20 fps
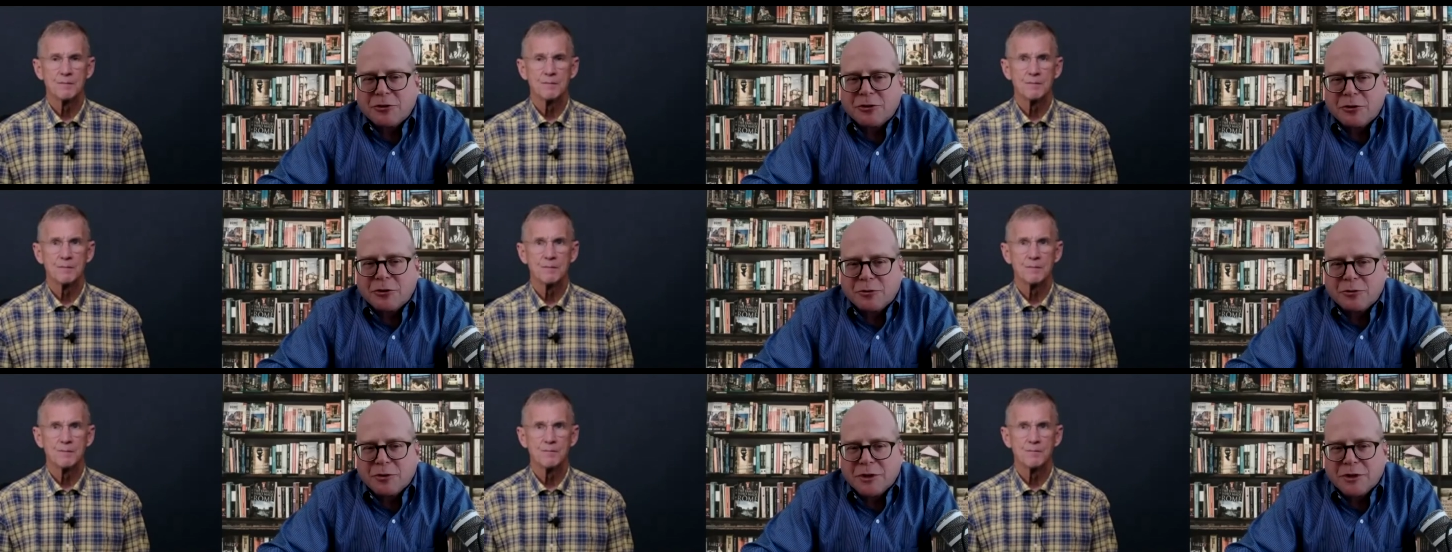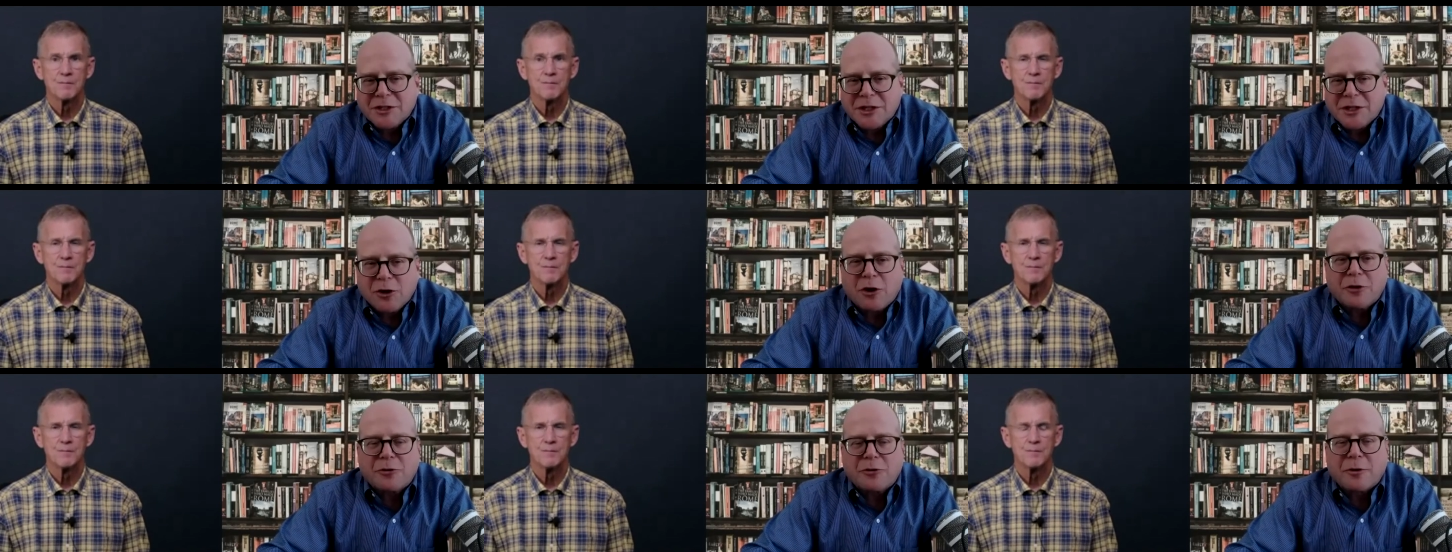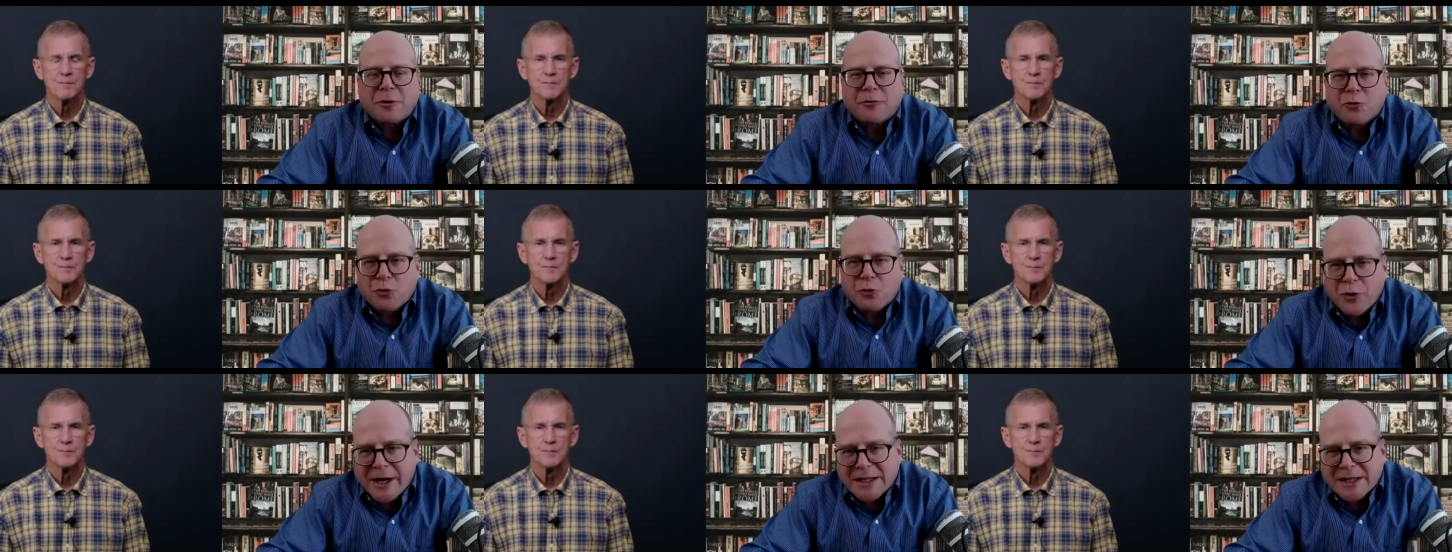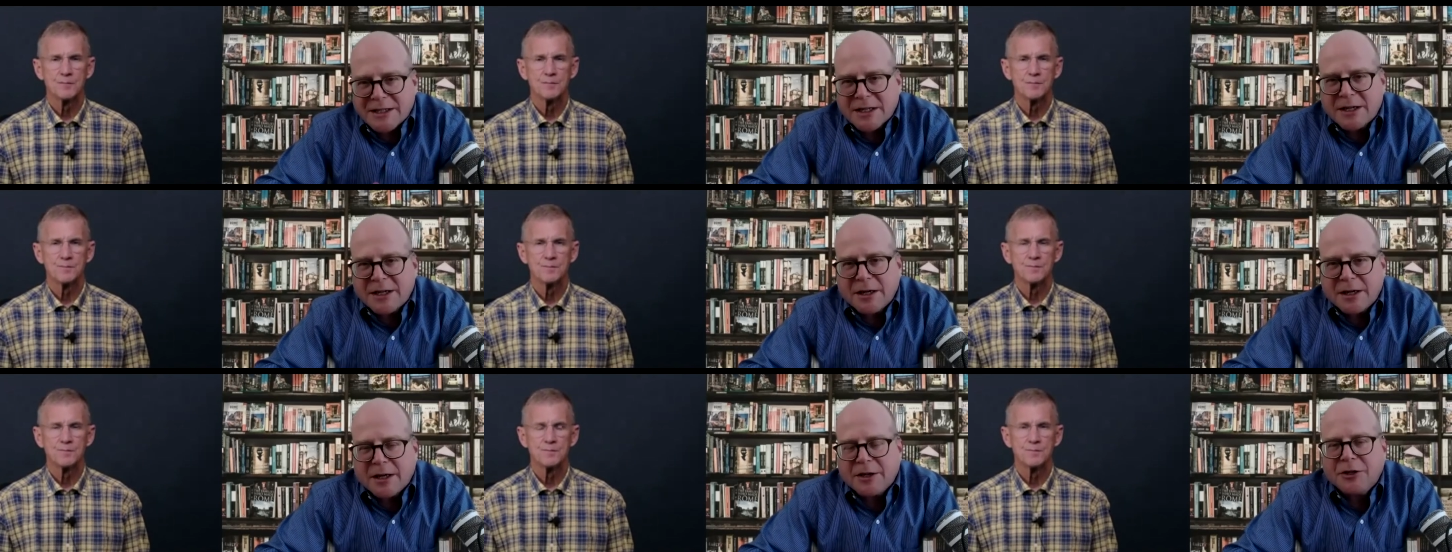Speaker 1: who is the author of Risk:
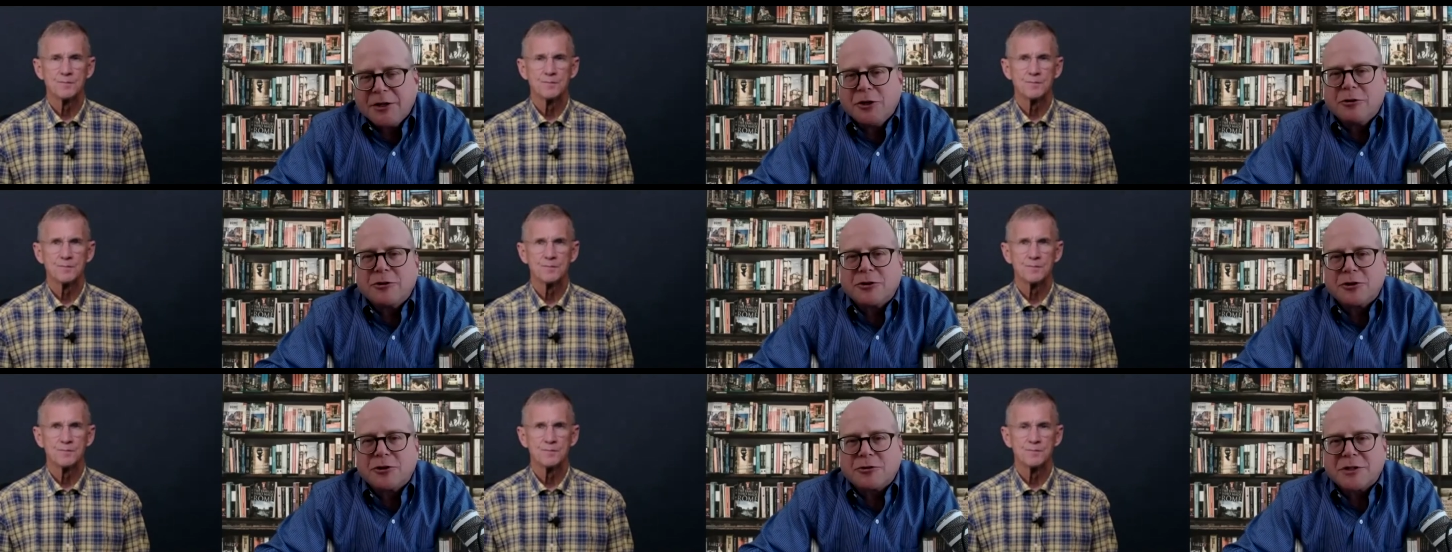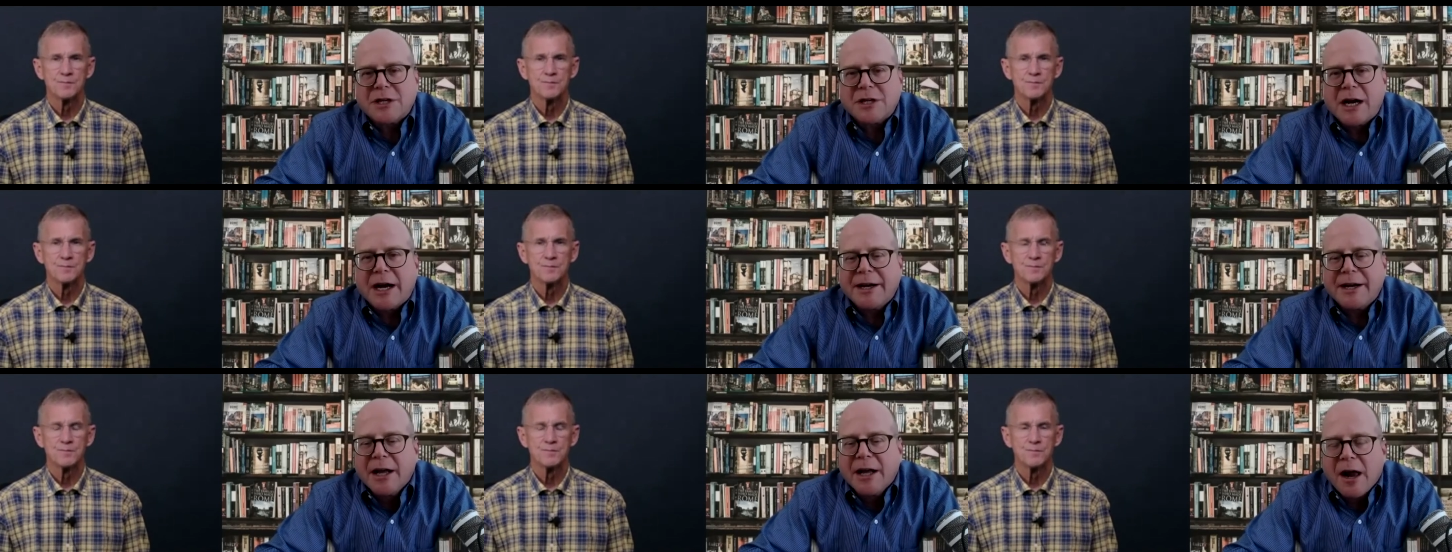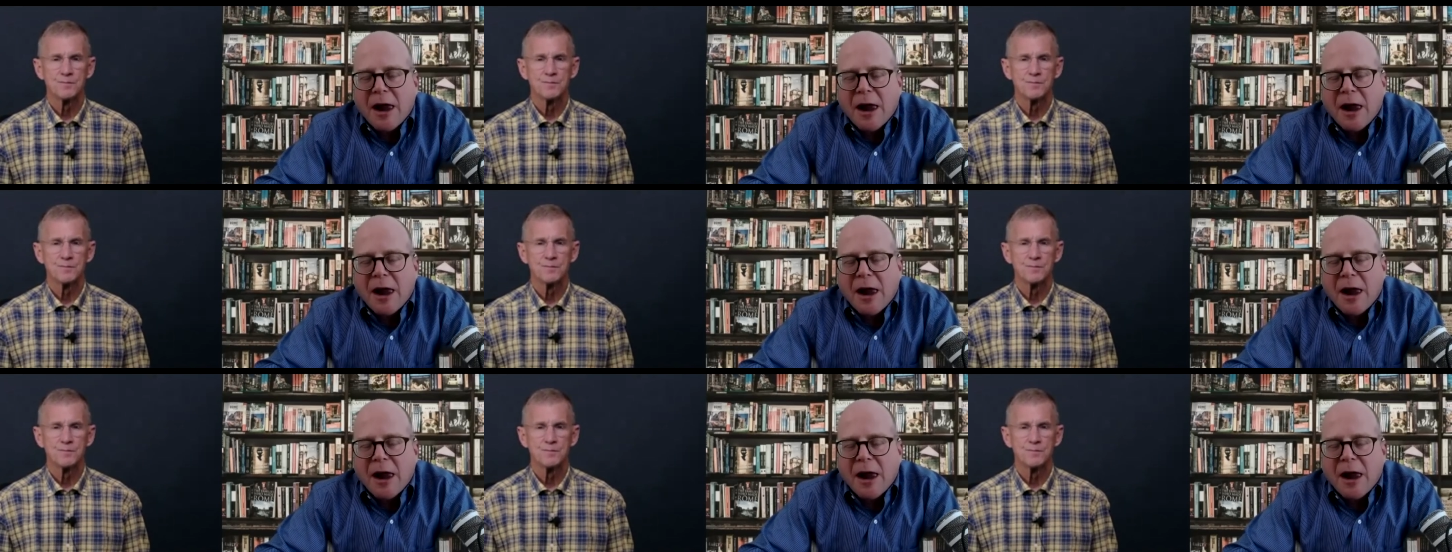A User's Guide.